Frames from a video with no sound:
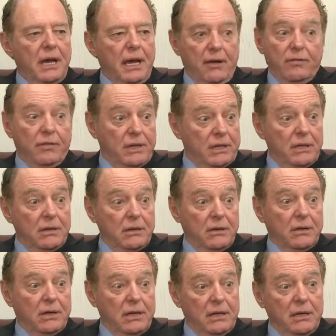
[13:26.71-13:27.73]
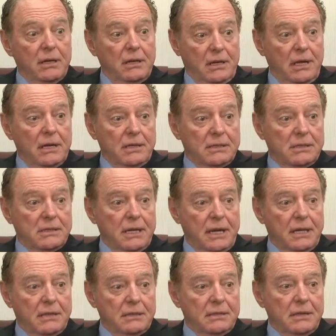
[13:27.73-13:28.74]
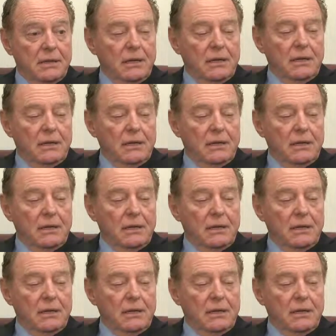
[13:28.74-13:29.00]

every year in the United States,